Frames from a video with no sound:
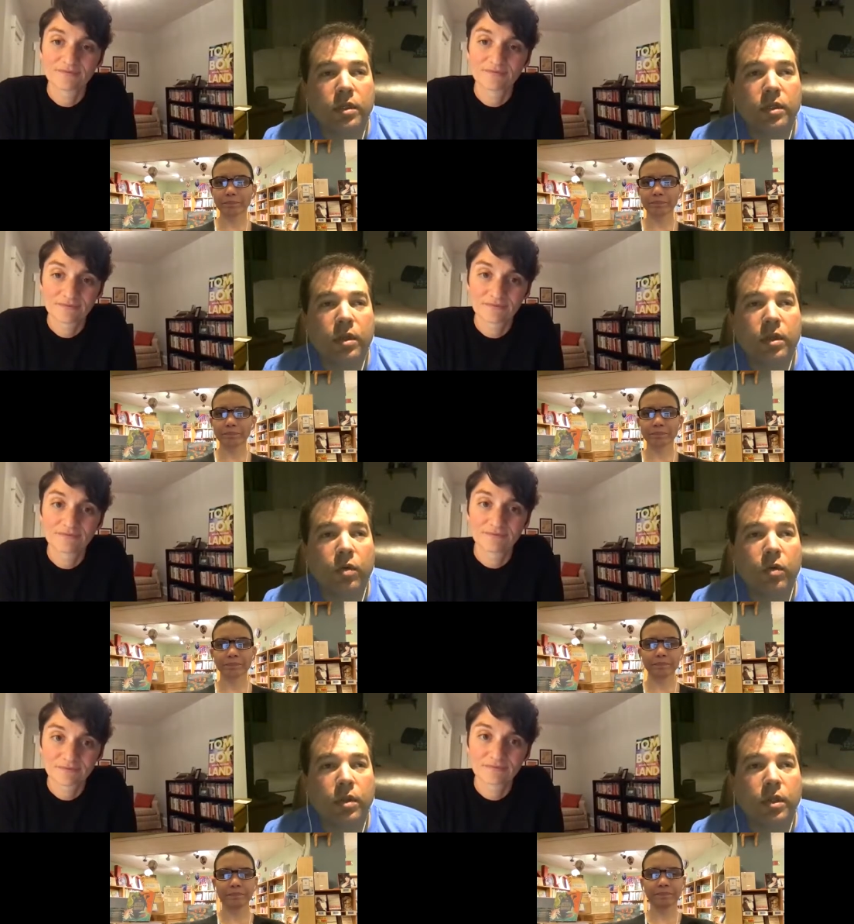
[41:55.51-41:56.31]
Speaker 1: you know,
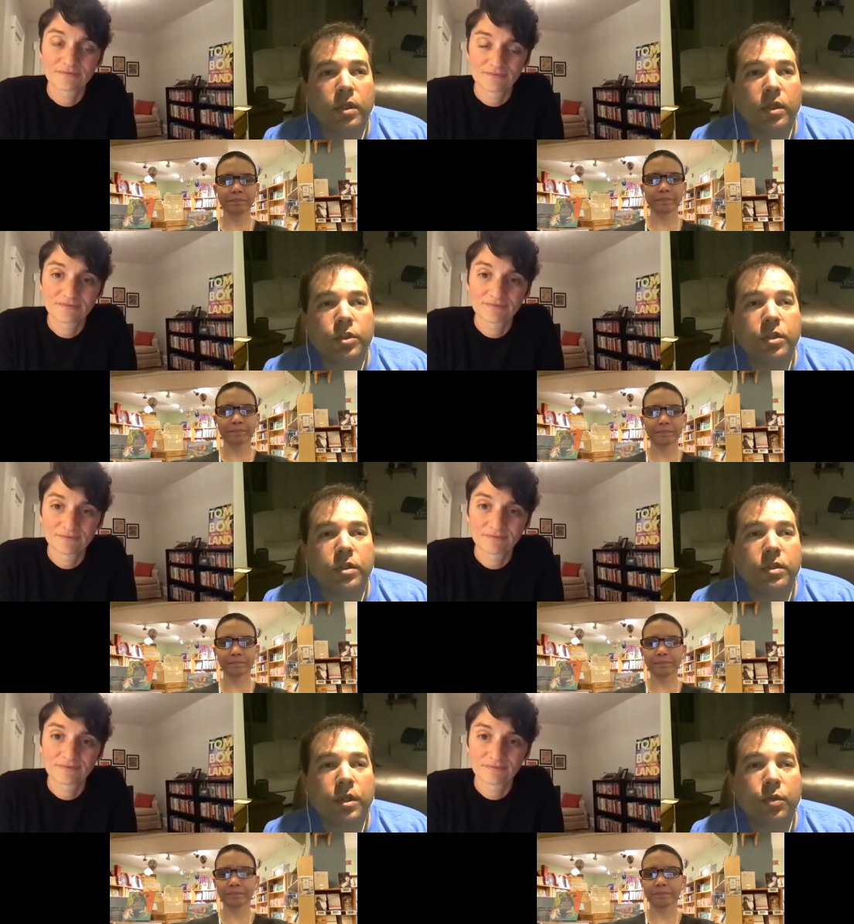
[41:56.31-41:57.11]
it doesn't,
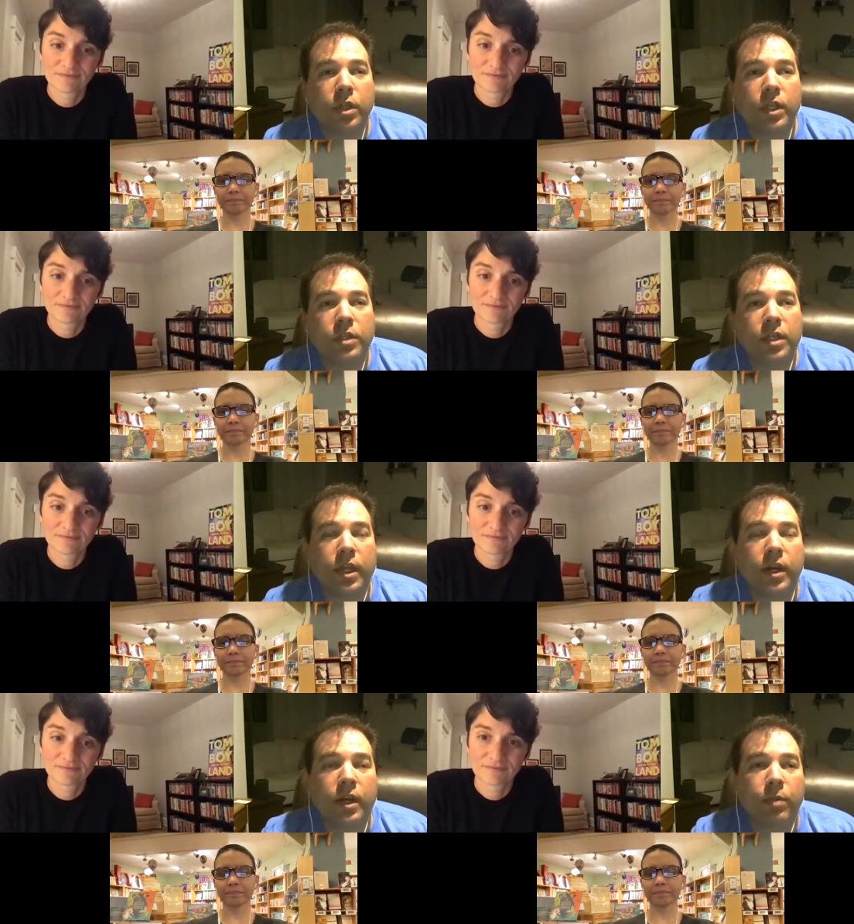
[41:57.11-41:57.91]
it really doesn't
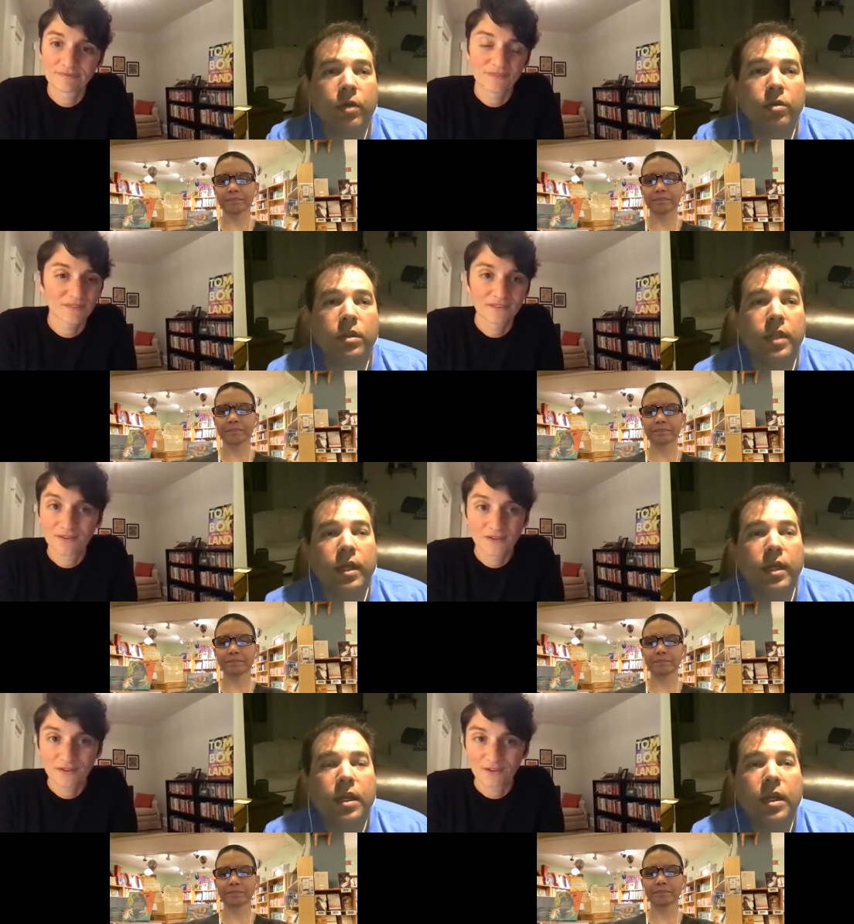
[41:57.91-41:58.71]
get any better than
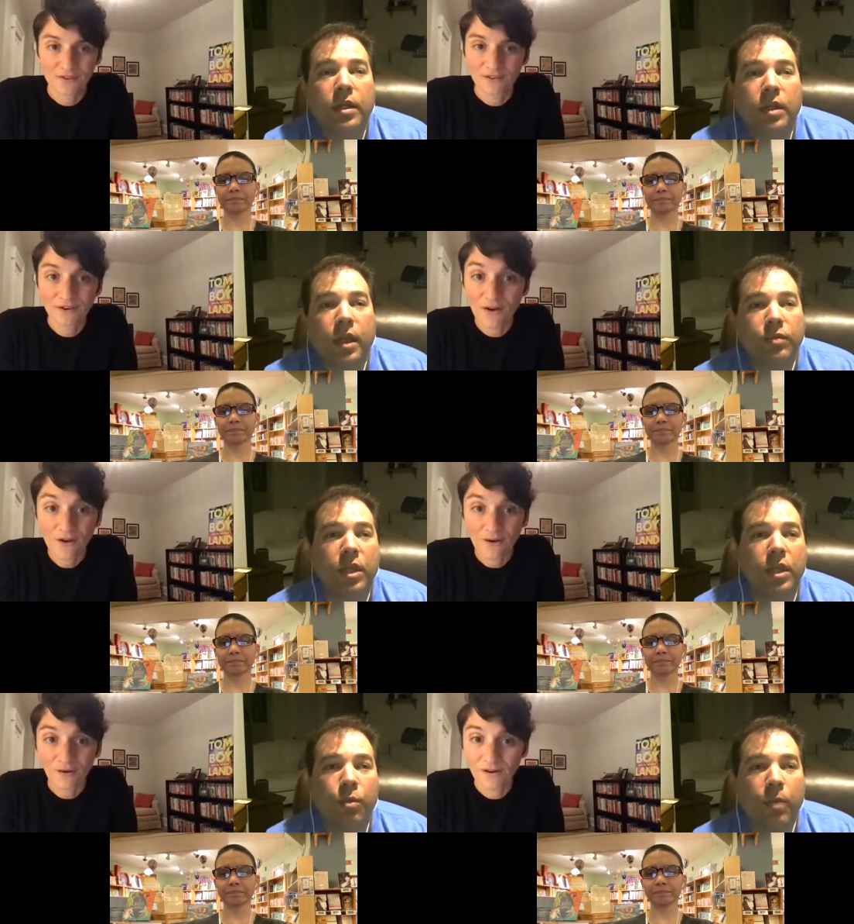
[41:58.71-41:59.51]
that. And you have to
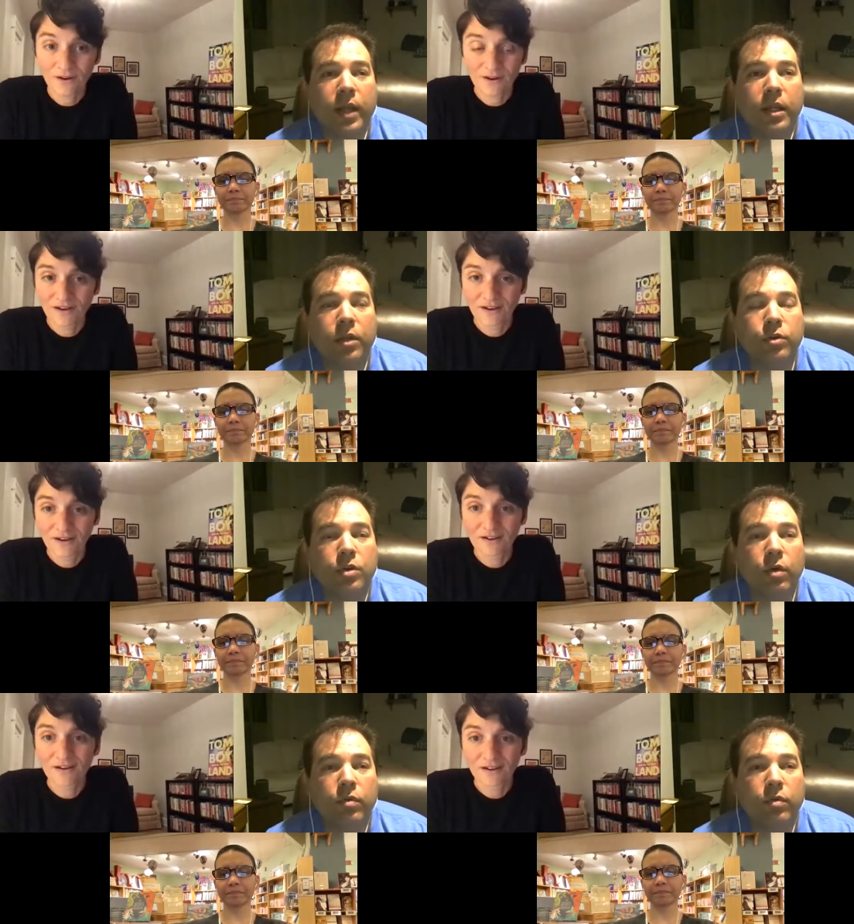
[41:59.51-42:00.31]
keep reminding
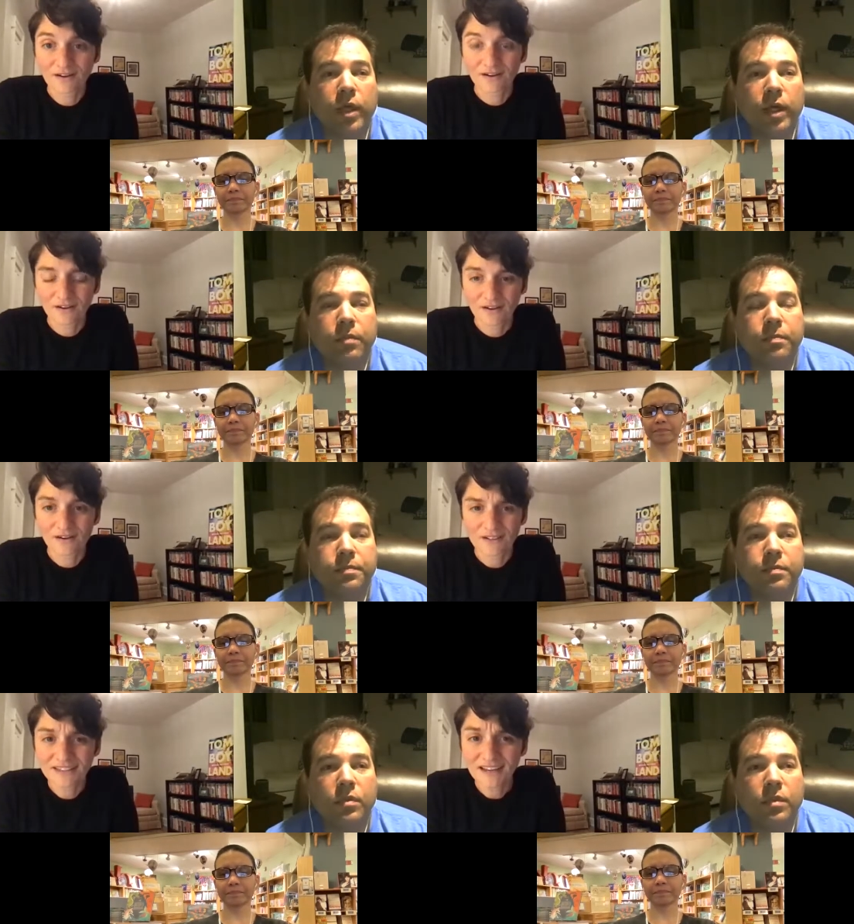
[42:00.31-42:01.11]
yourself of that.
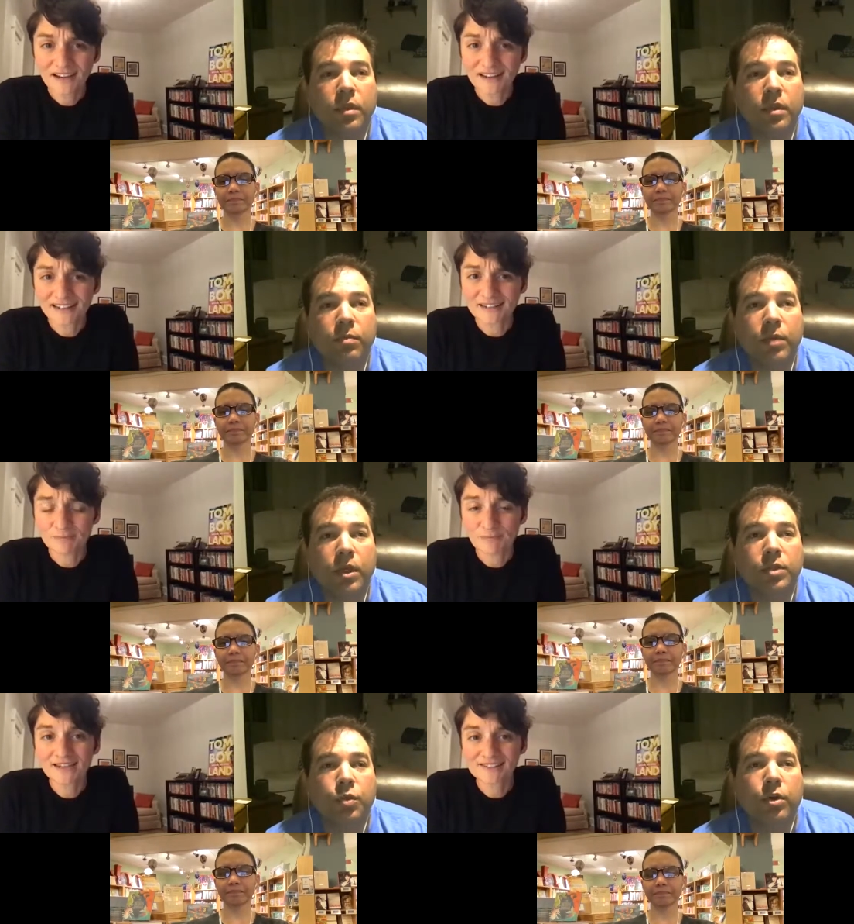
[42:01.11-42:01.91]
Yeah, and
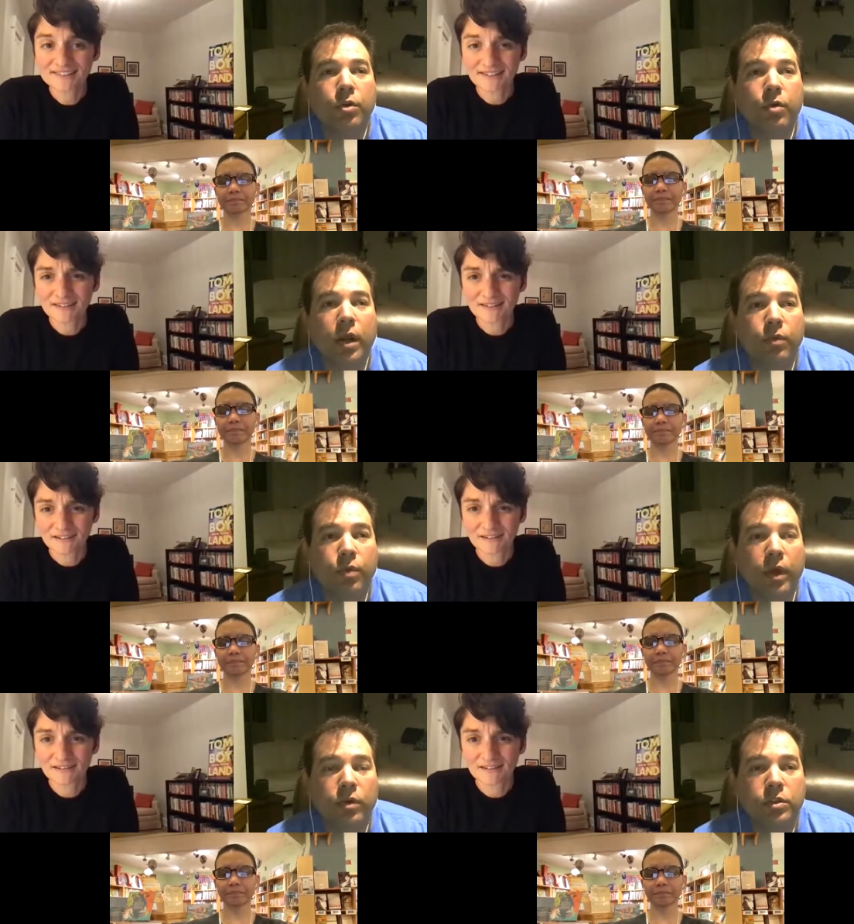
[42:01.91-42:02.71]
because it, we're neurotic
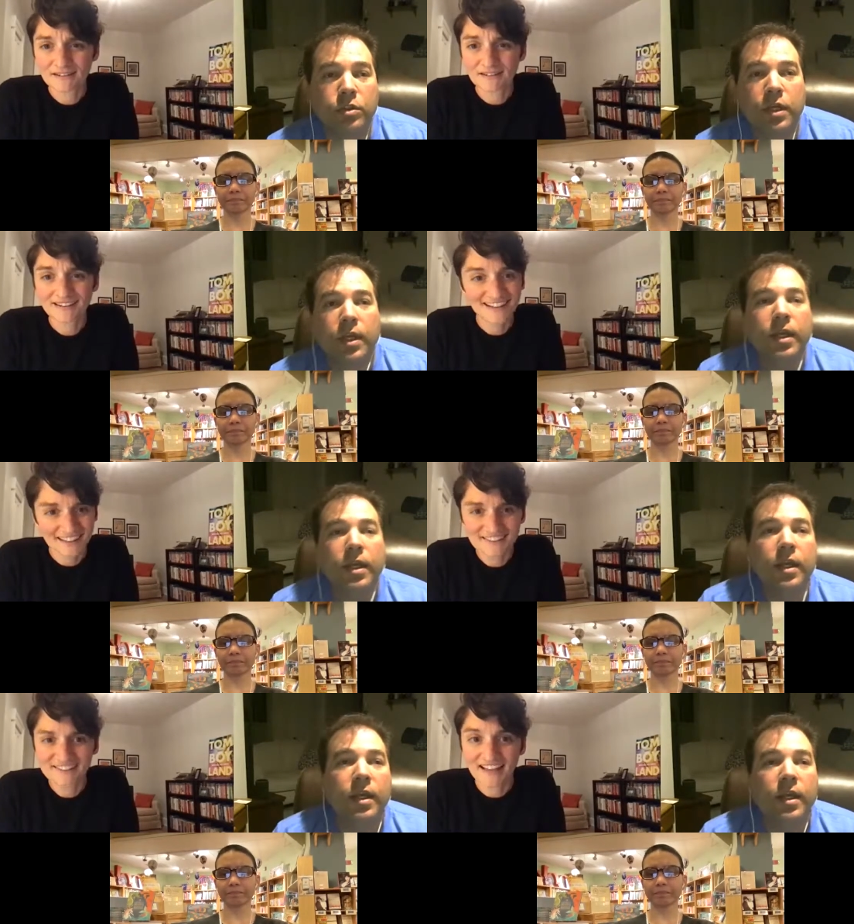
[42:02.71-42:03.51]
writers.
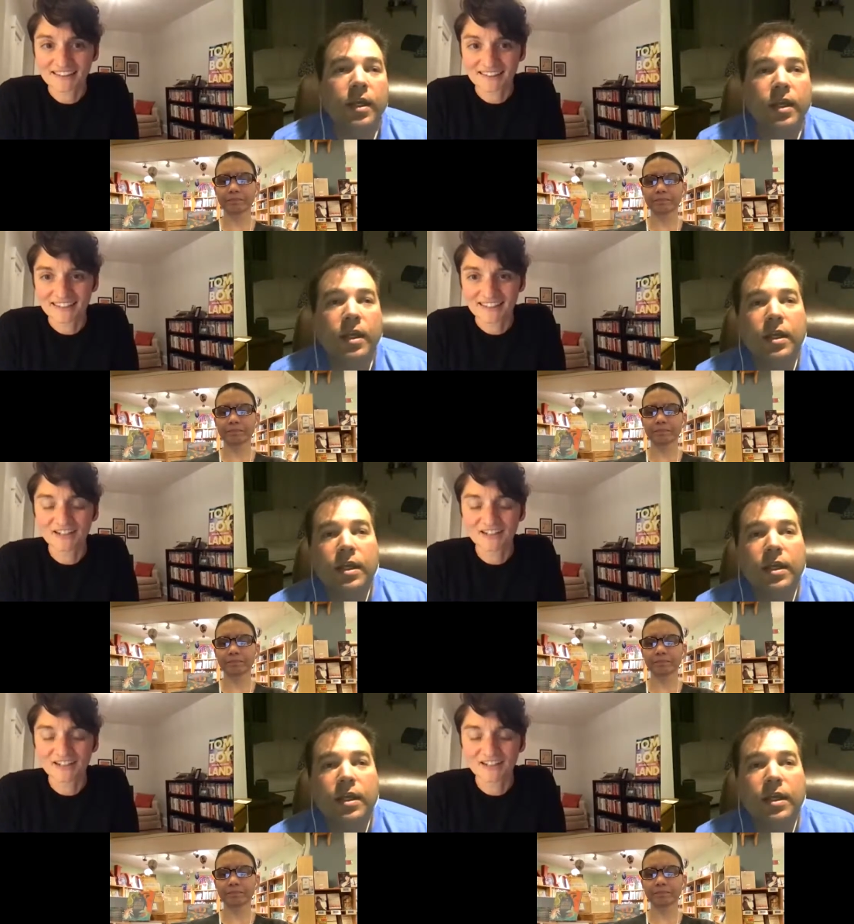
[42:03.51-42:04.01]
Speaker 2: Exactly, and